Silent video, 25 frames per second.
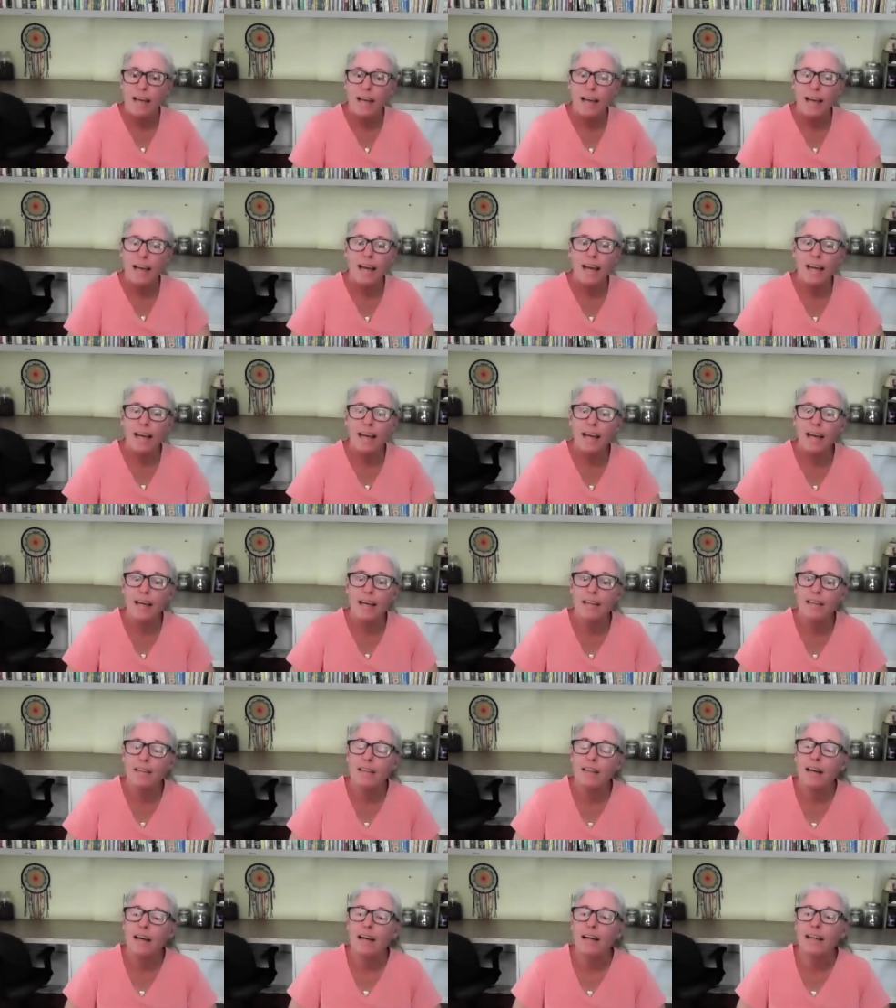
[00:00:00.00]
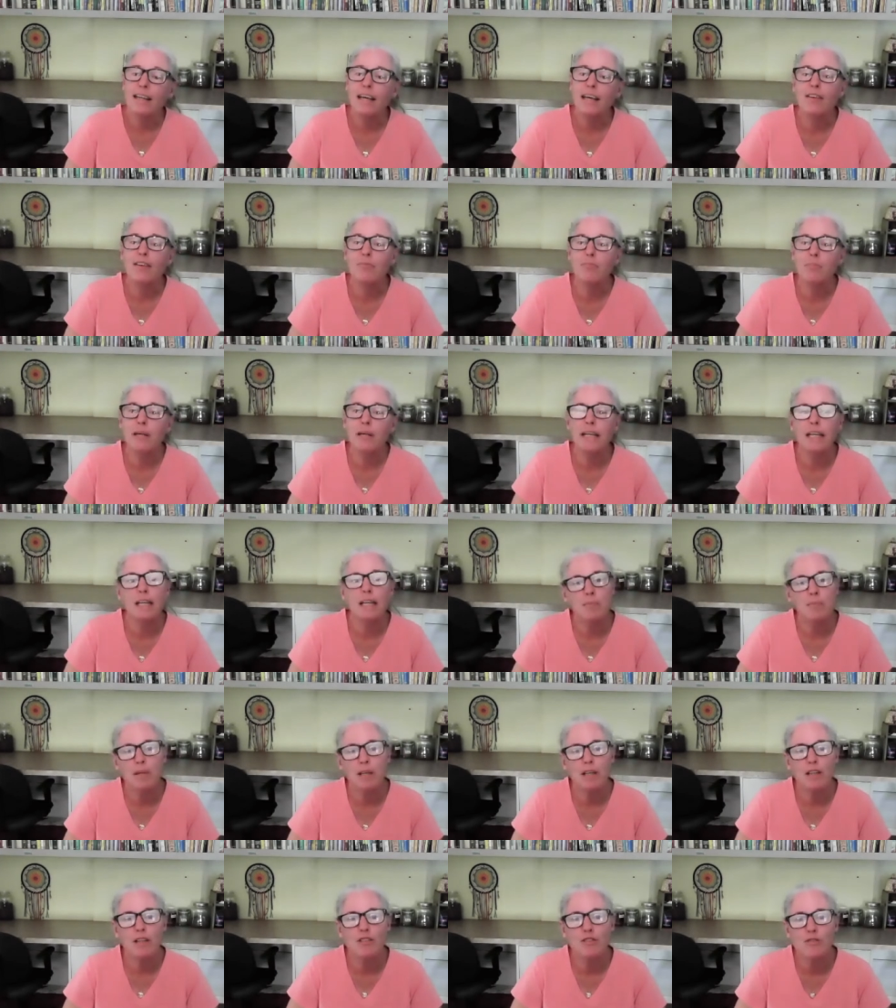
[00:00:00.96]
And I gave my
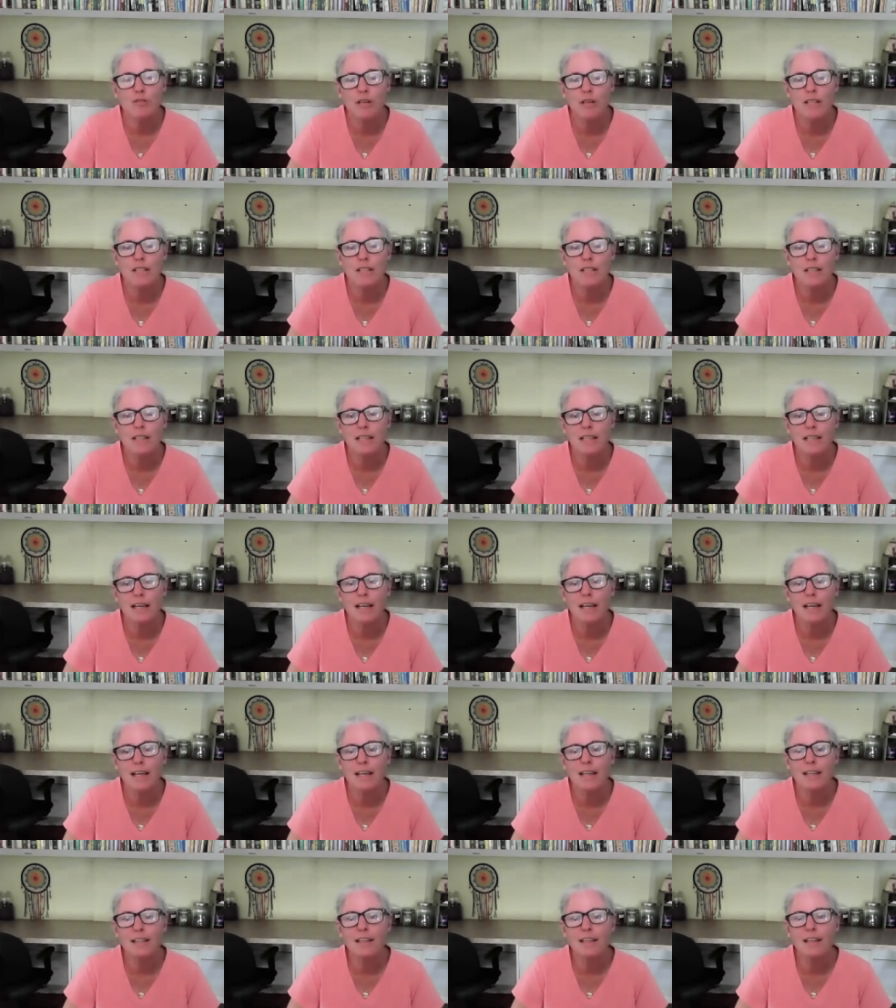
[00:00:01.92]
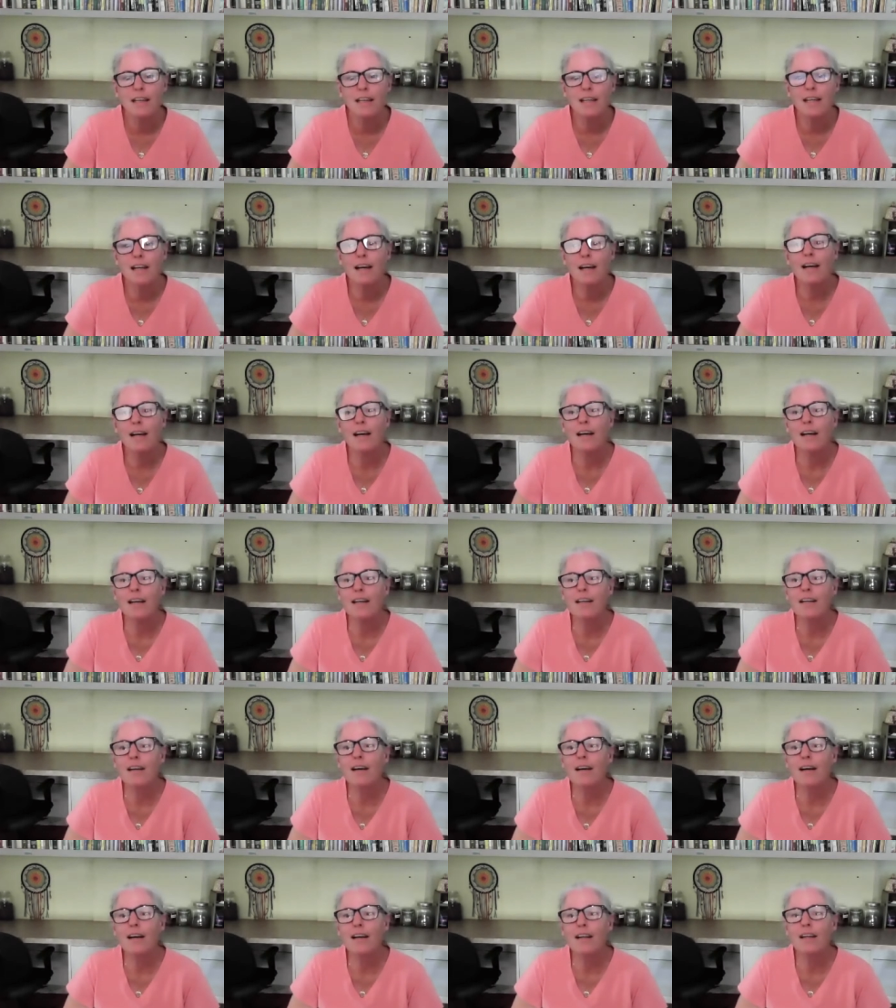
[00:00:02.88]
email address at the end, and I
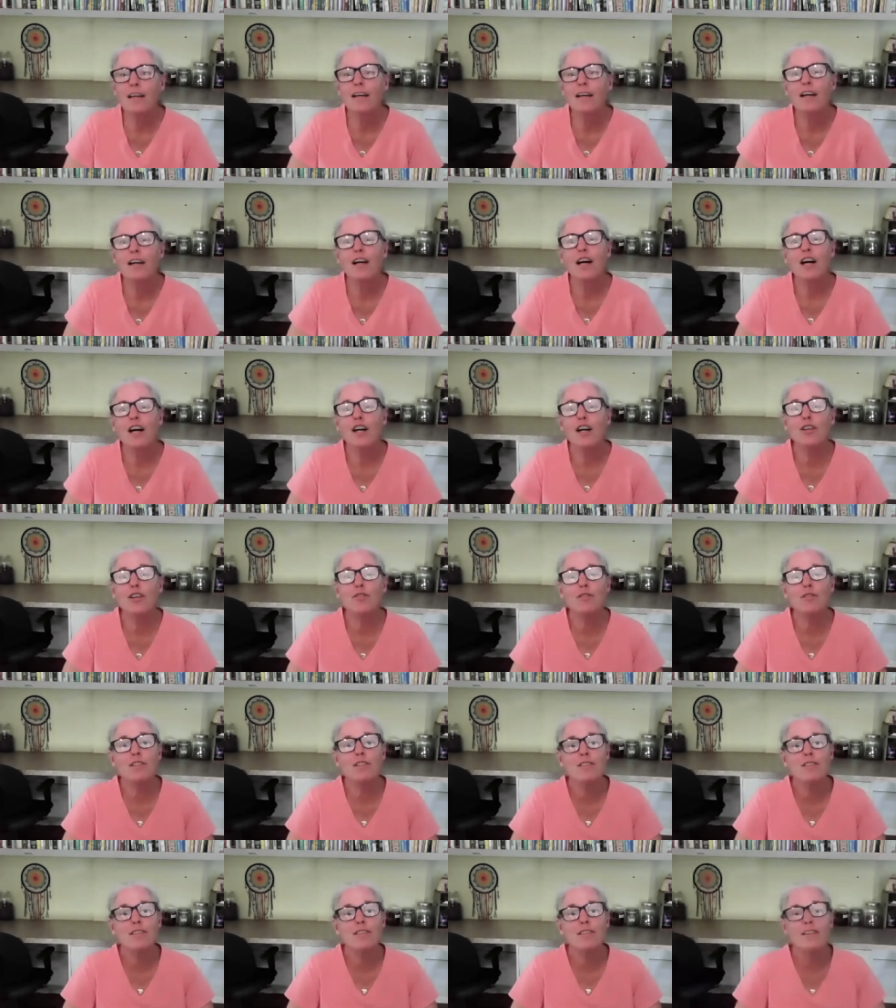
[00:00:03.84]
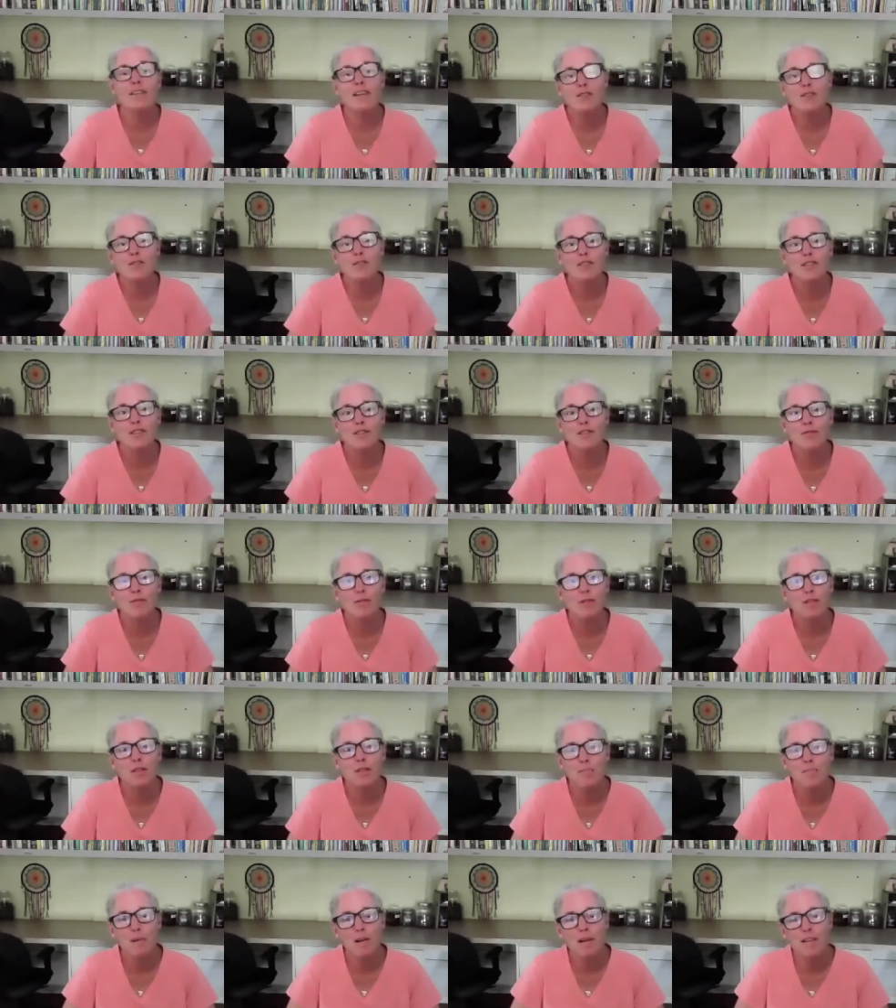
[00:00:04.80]
got hundreds and hundreds of
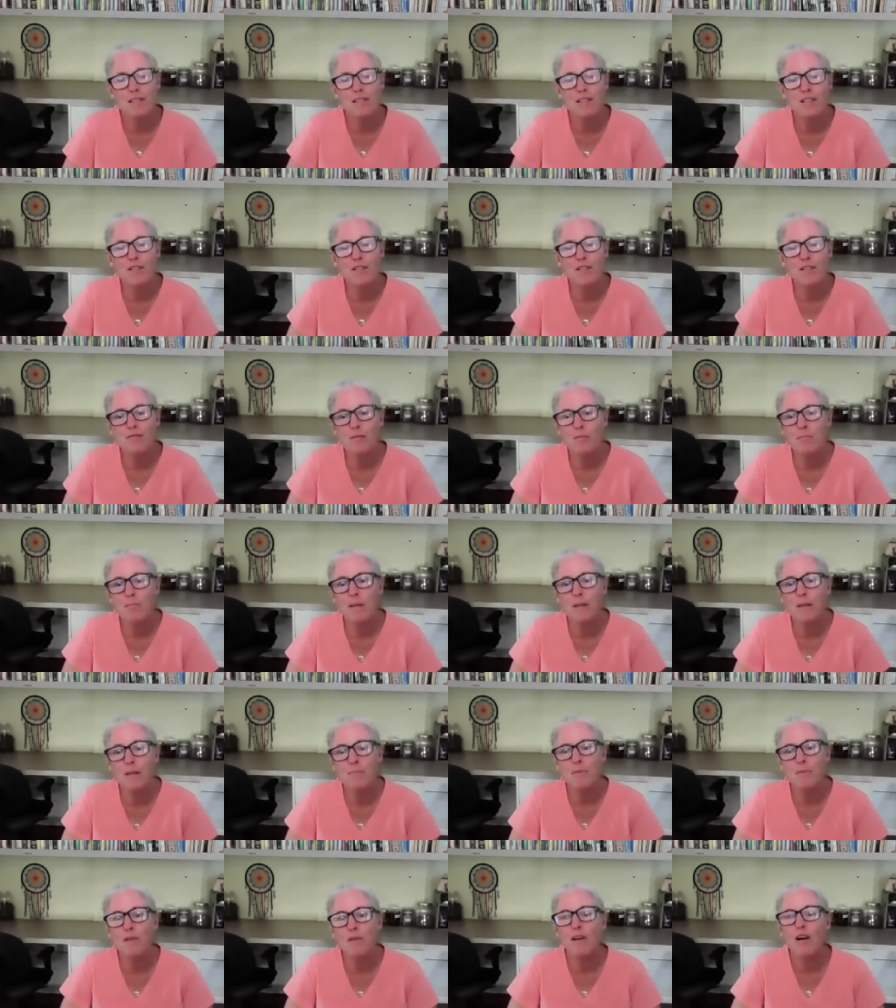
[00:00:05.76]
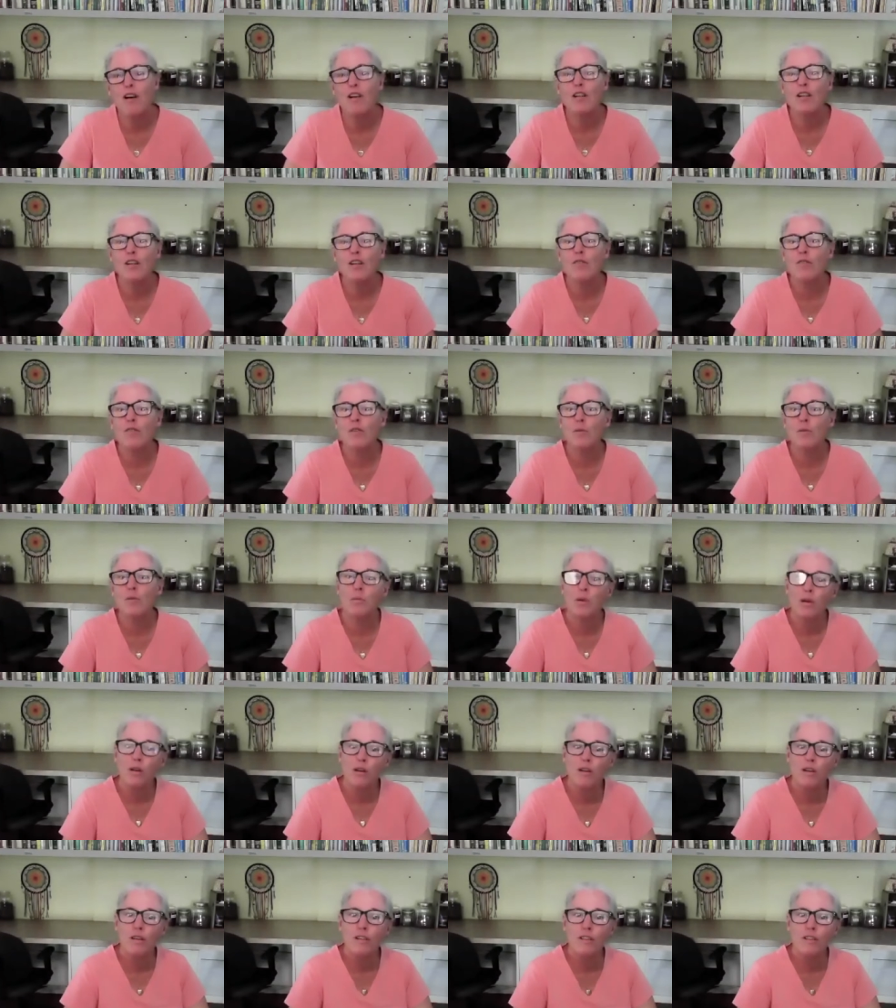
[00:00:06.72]
responses from people all over the
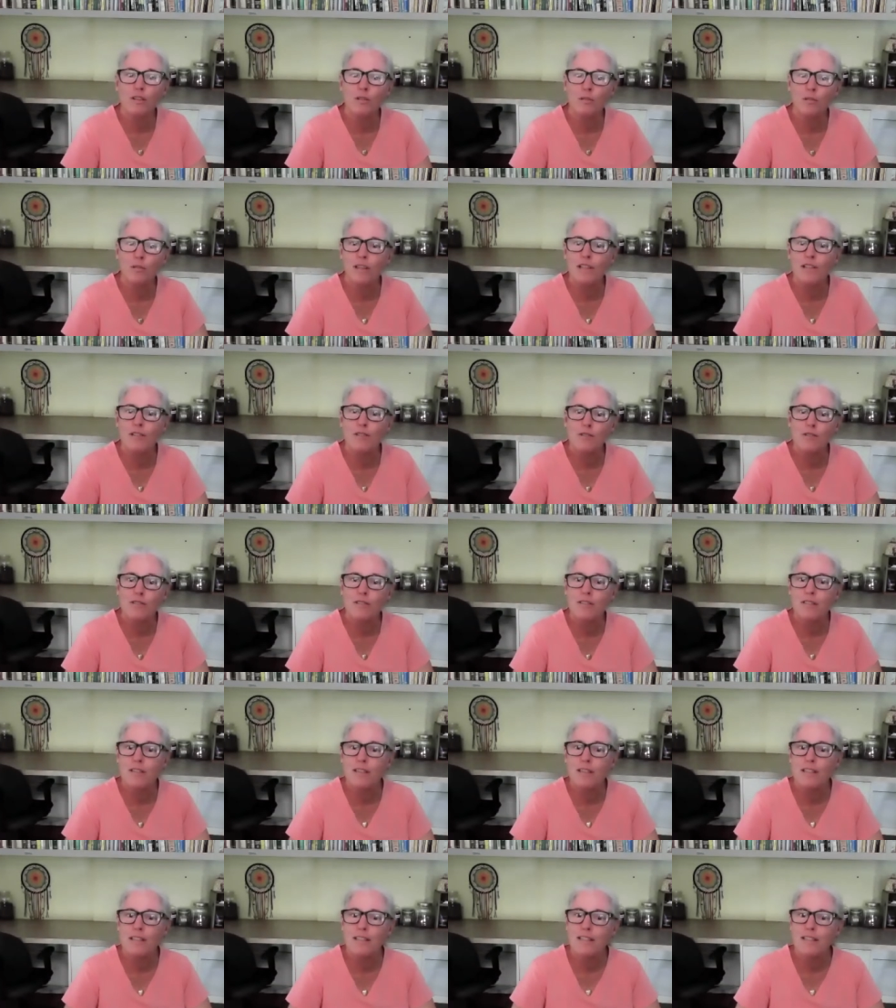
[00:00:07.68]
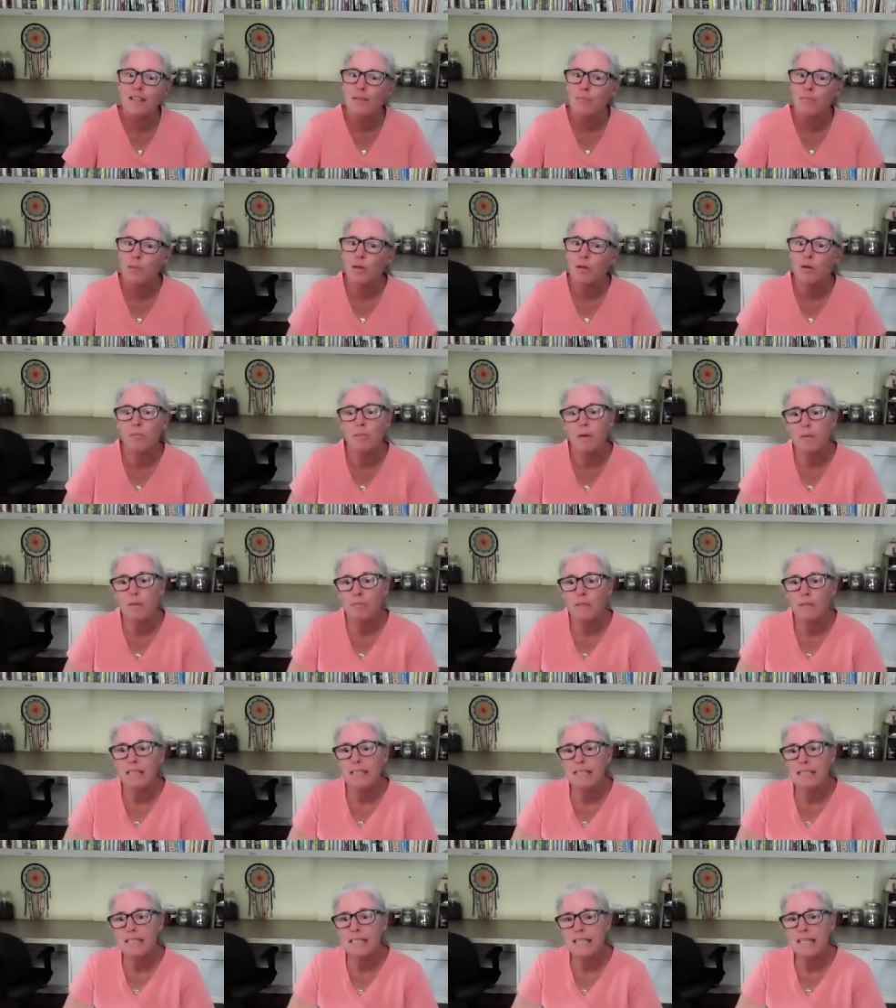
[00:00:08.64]
world who are interested in Seminole
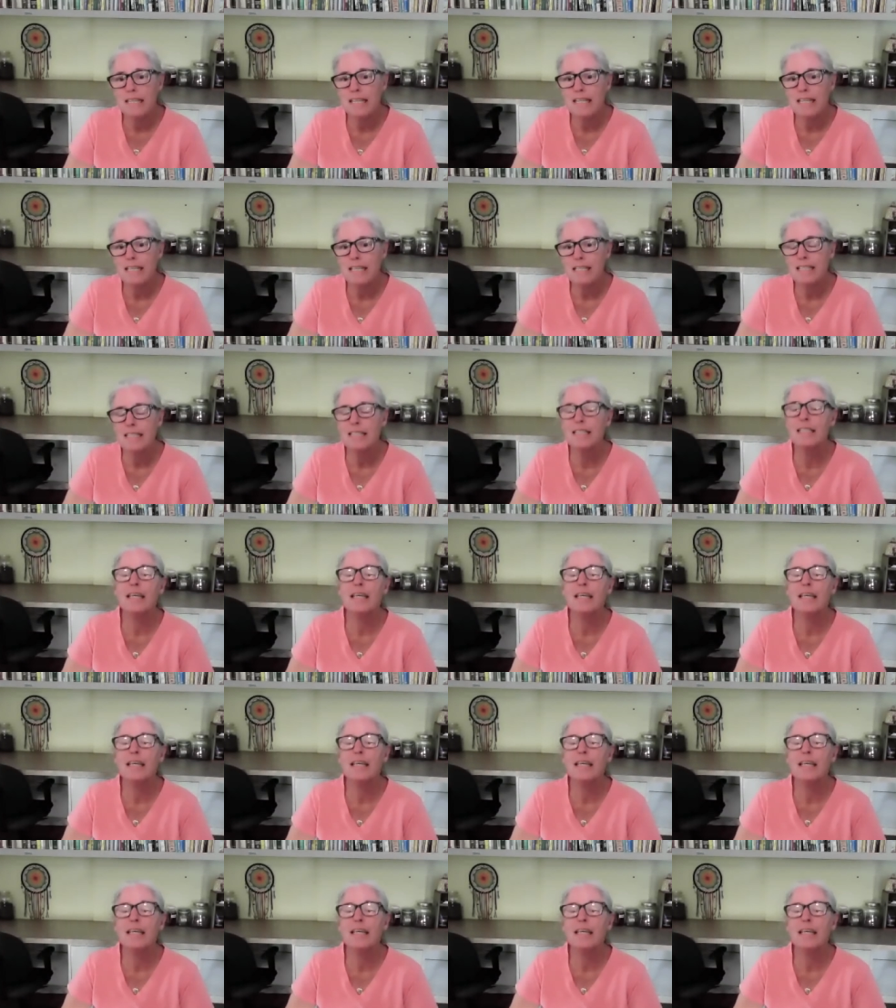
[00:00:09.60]
pumpkin seeds.